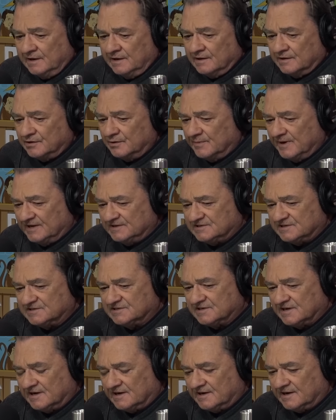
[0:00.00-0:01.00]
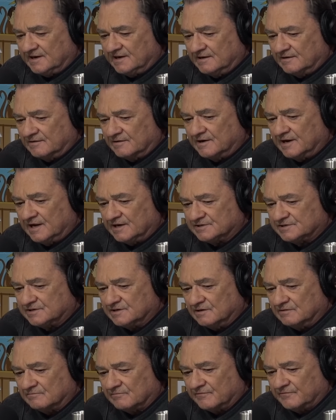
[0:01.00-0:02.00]
Humane Society
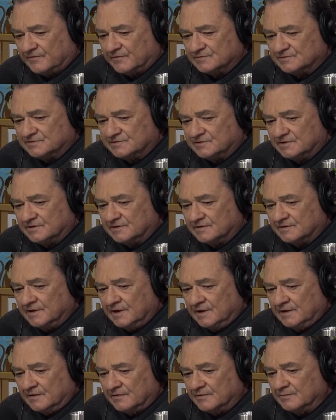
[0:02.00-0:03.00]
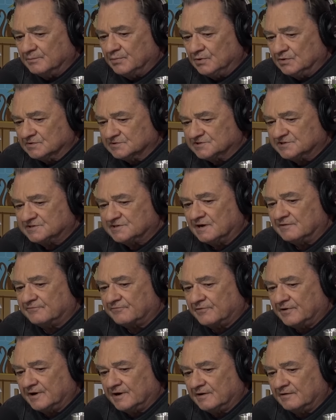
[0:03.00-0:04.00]
International refers to the bulls
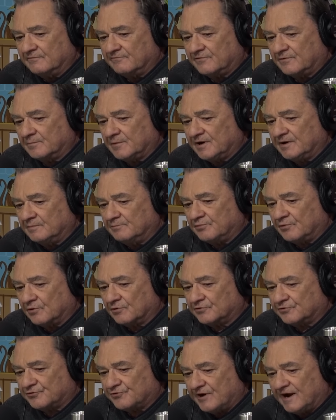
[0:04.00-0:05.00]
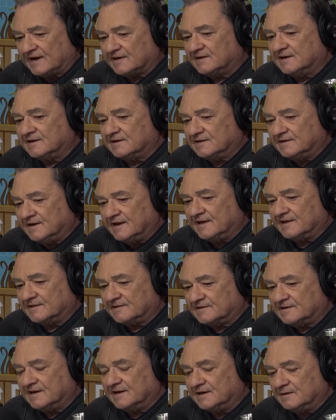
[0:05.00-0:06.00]
suffering from a protracted death
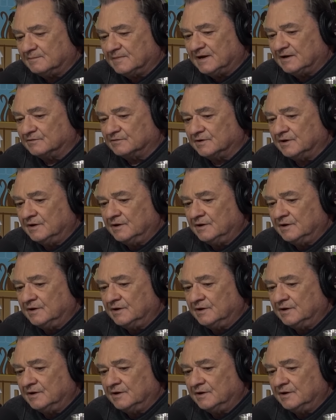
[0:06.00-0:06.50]
tantamount